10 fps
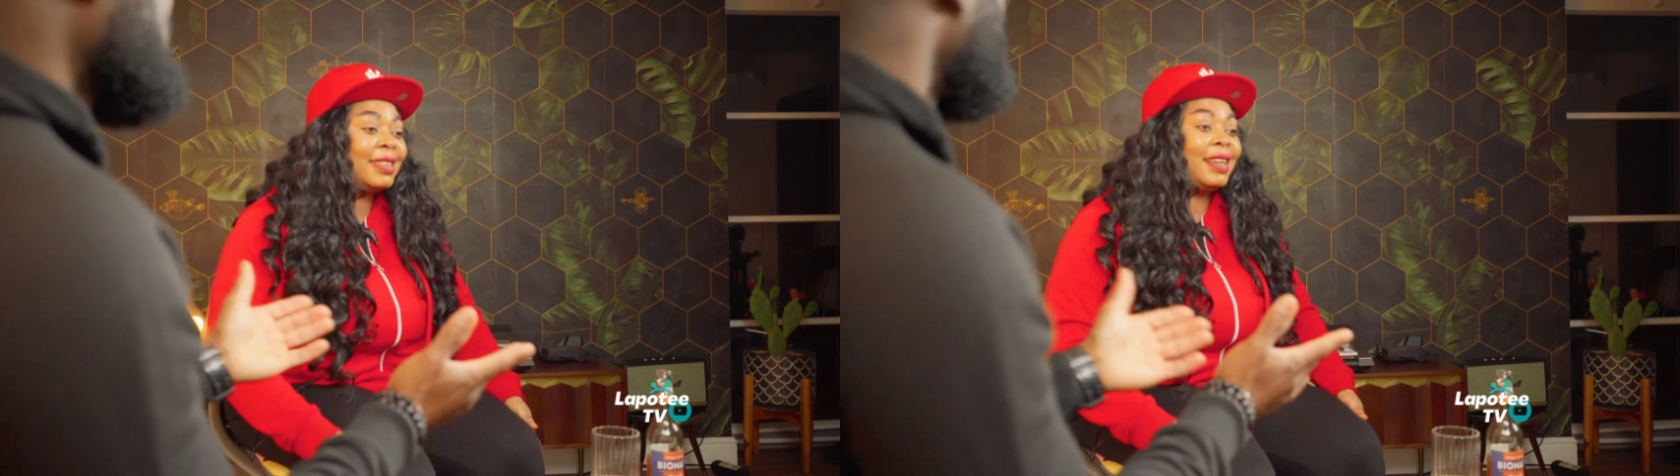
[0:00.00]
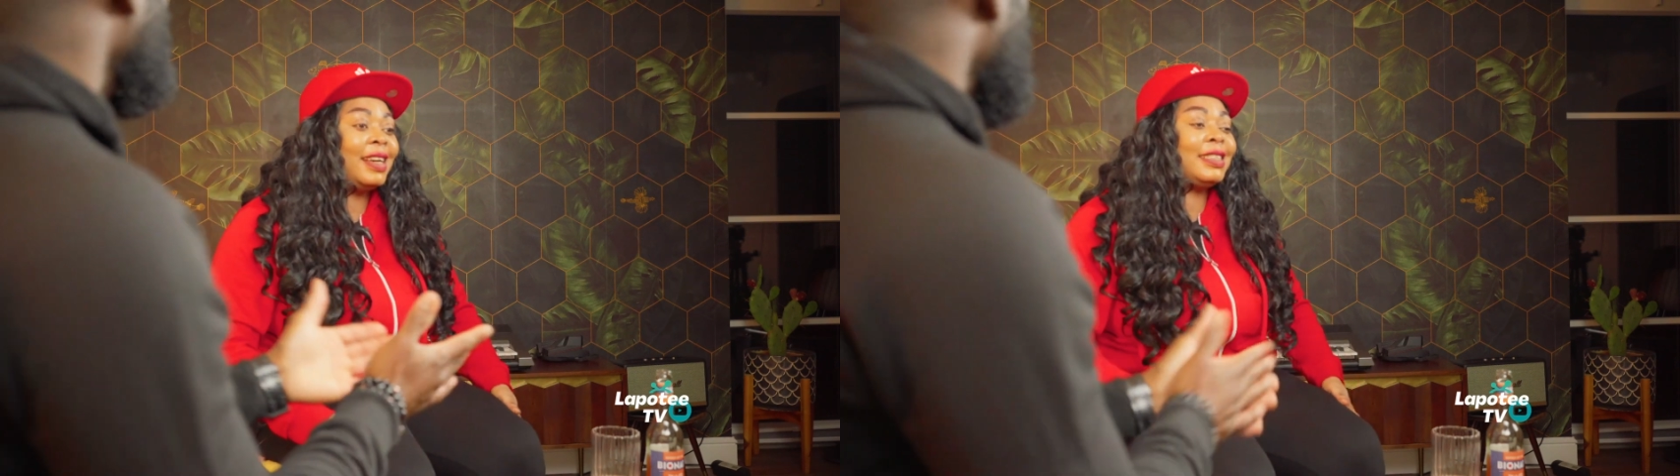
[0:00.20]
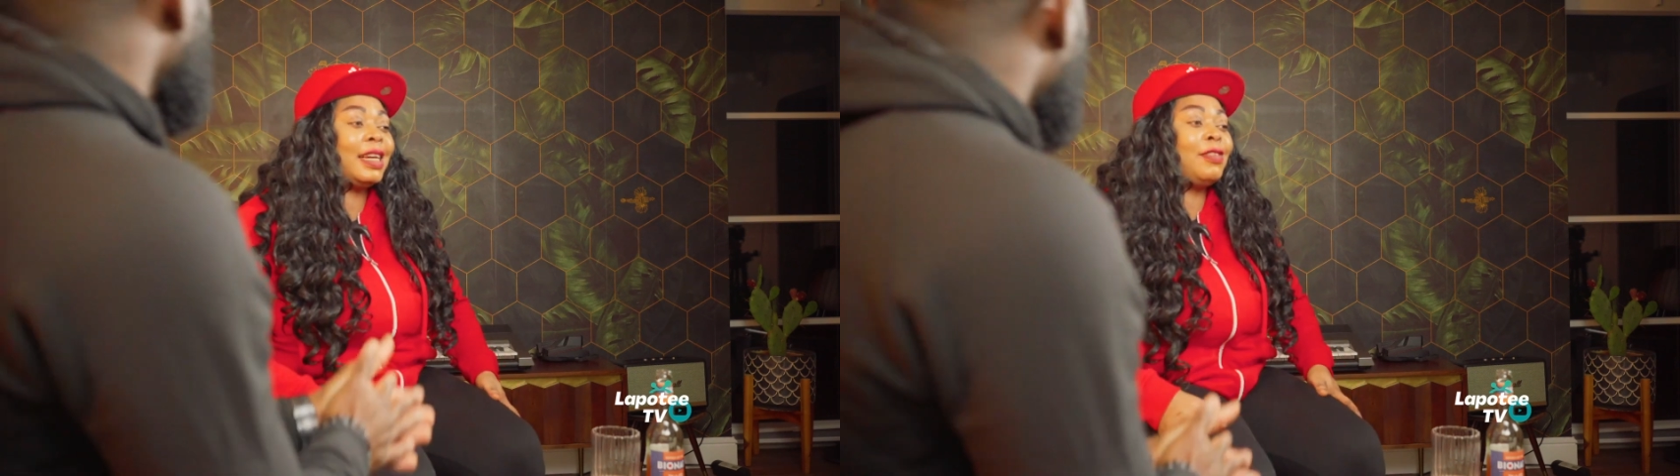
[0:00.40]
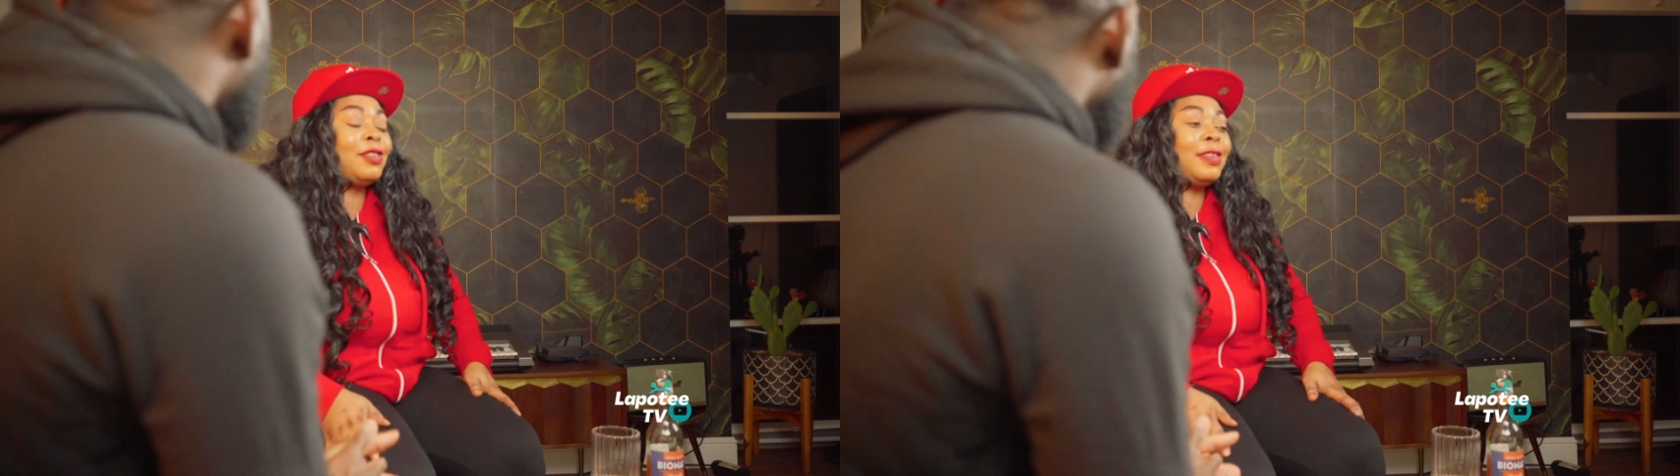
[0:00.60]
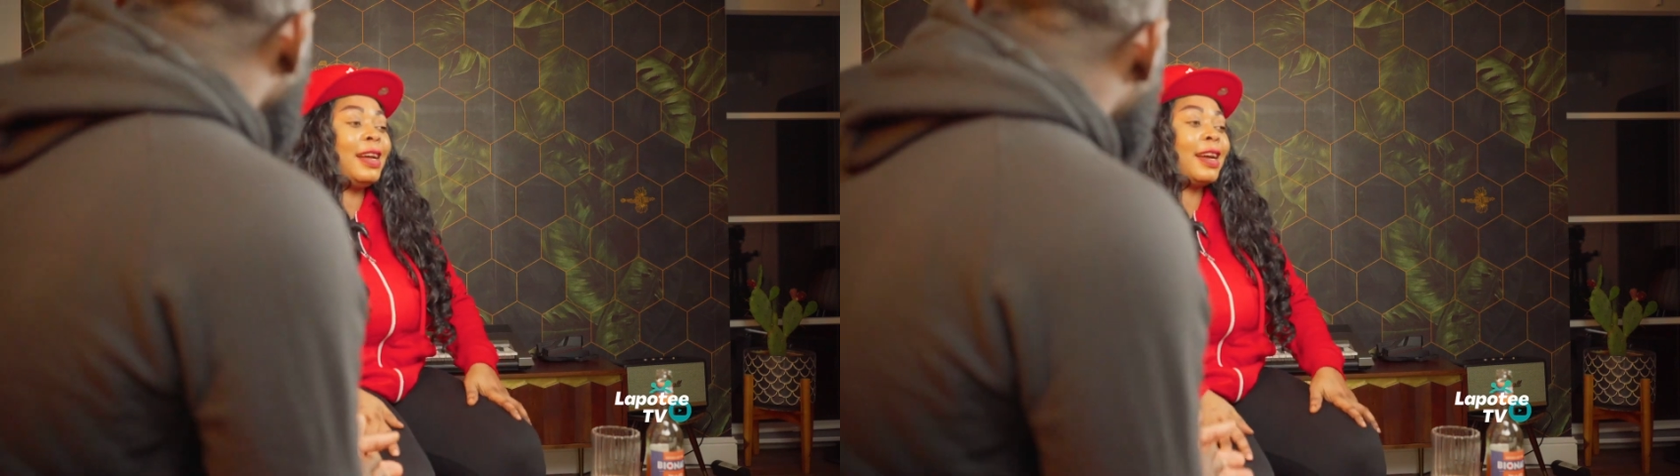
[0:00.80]

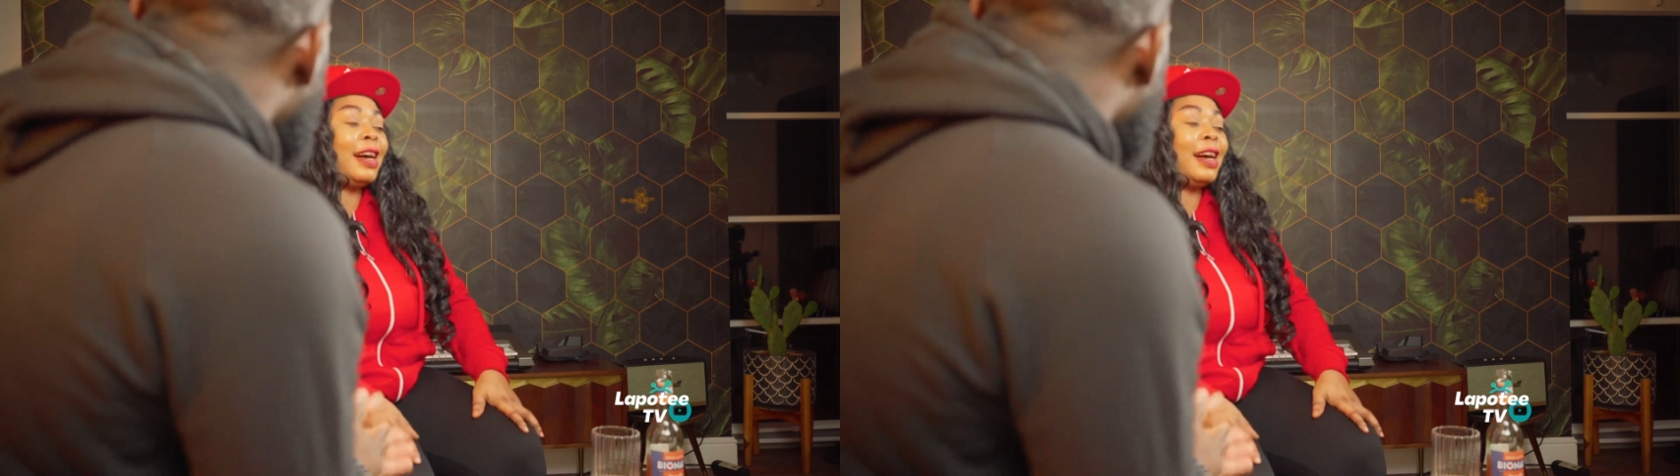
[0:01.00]
HIV Sudan